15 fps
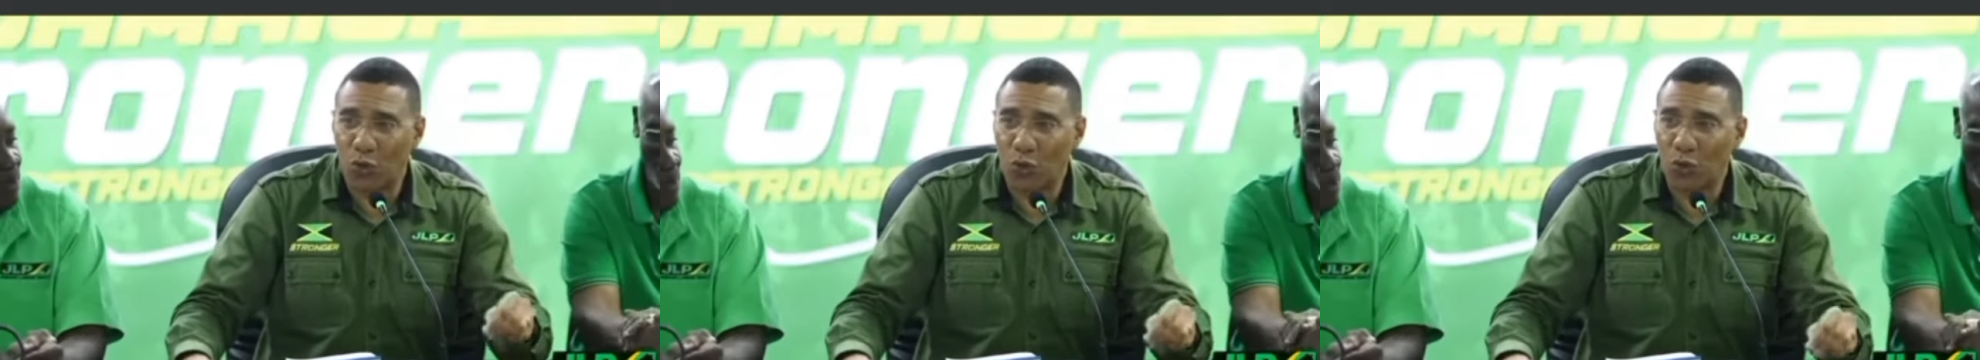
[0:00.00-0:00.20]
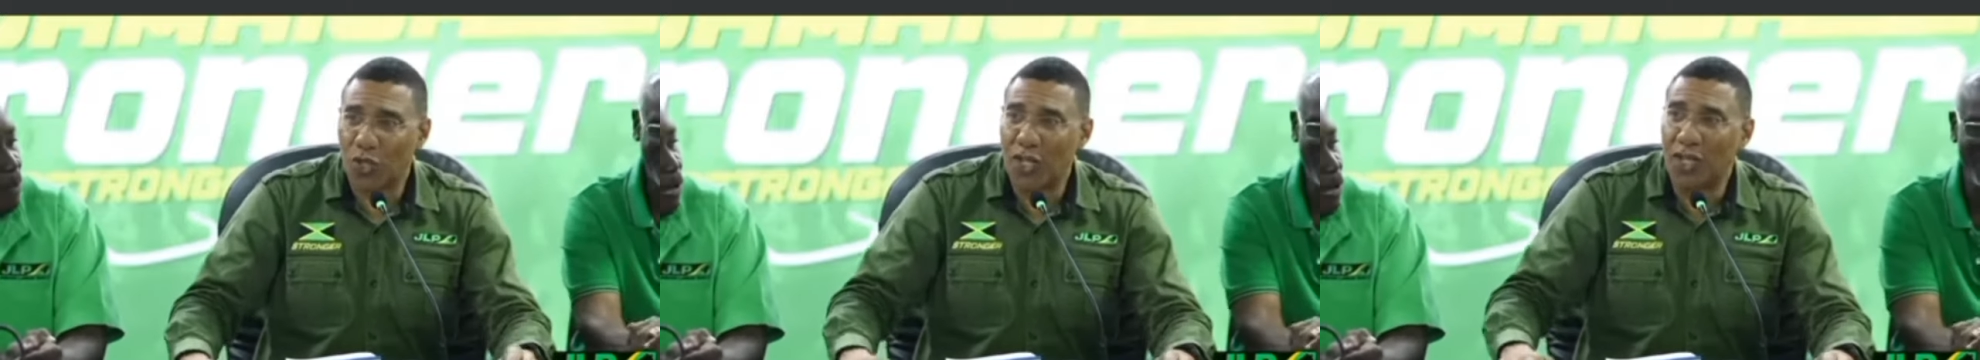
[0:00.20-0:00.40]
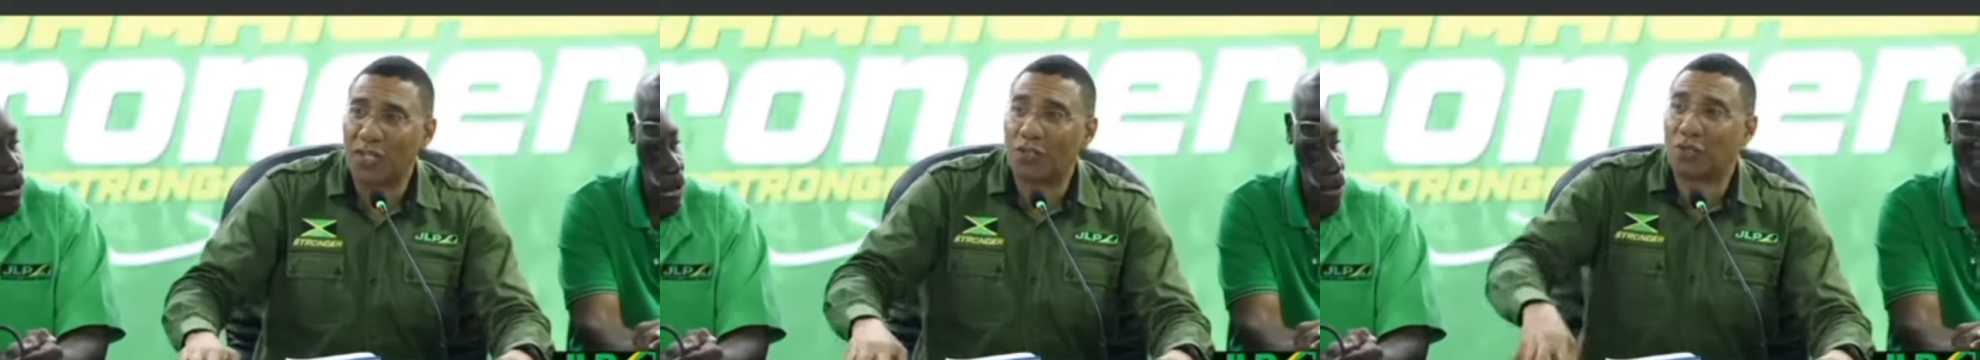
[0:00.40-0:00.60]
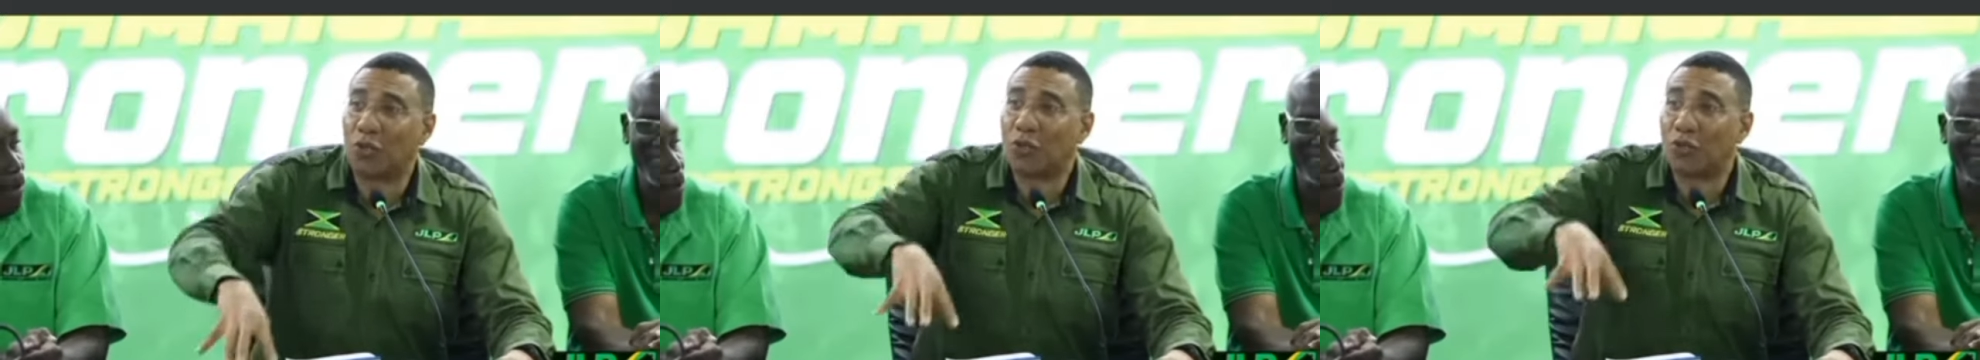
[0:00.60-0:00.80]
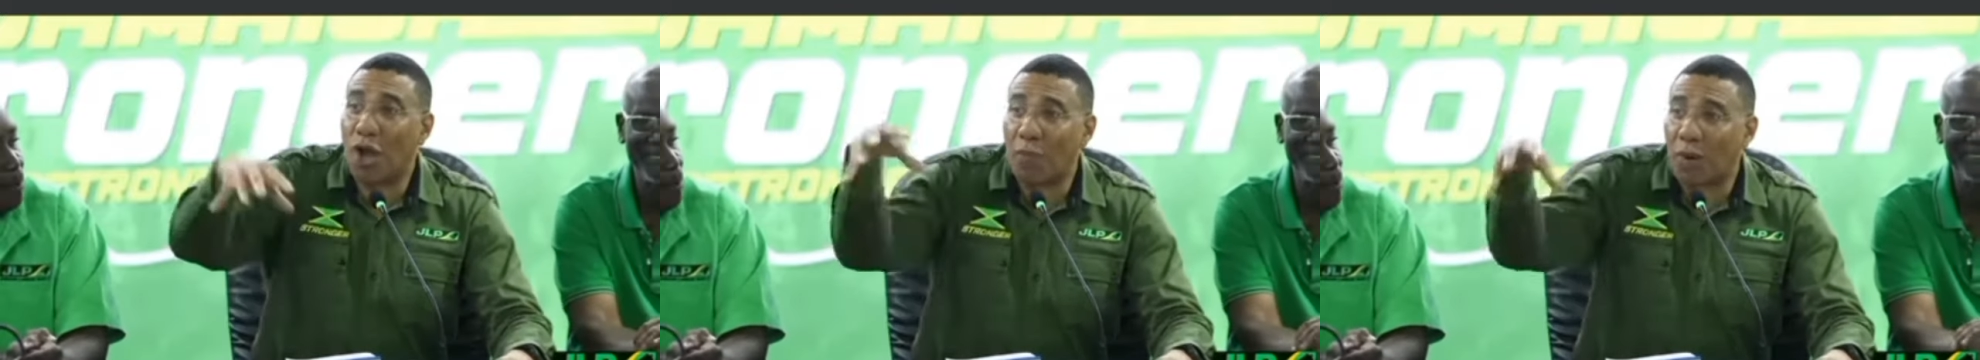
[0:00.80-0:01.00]
is to
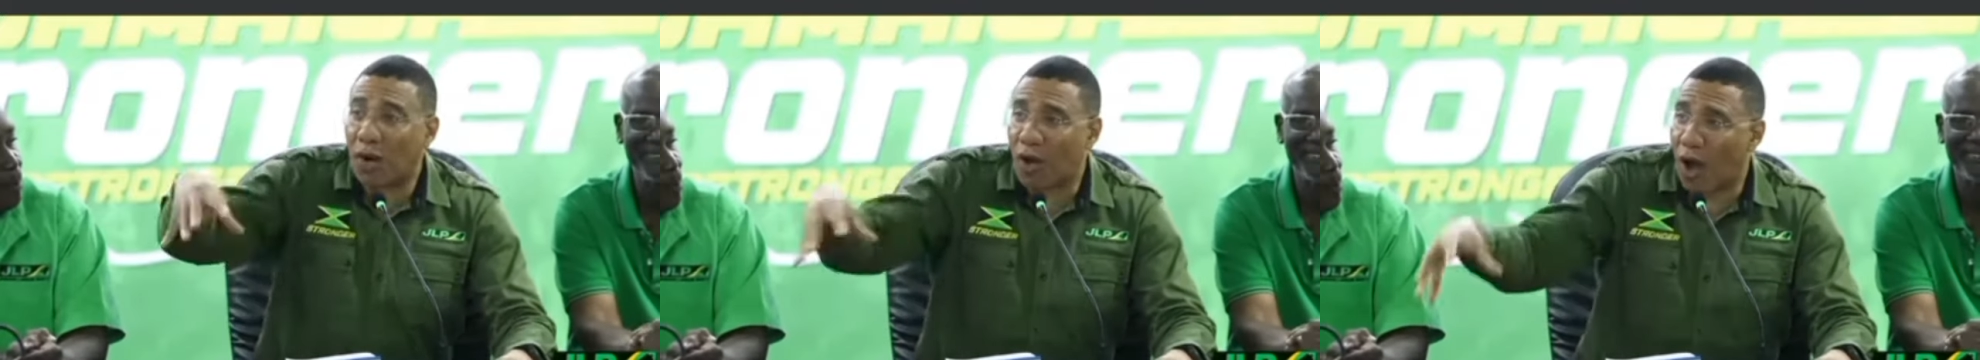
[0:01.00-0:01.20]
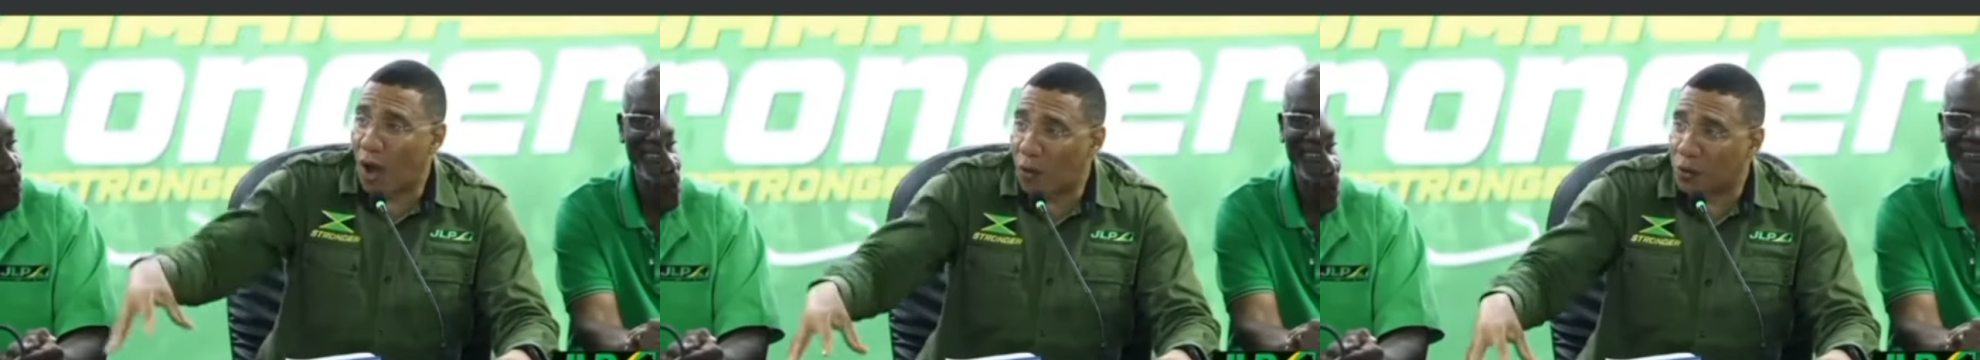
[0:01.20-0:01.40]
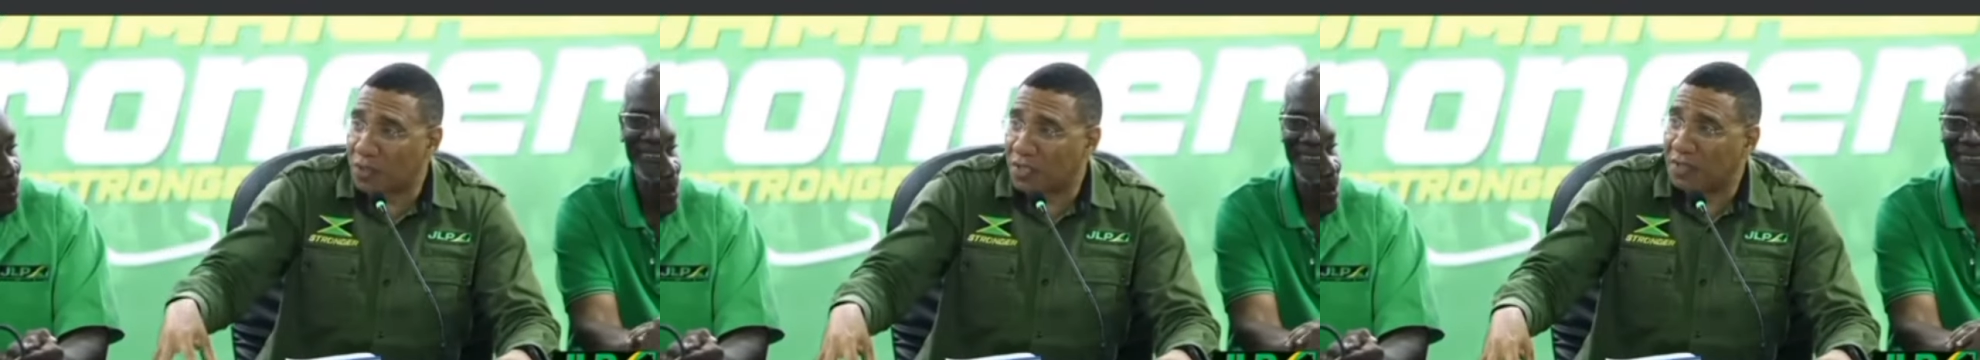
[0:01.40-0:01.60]
double count.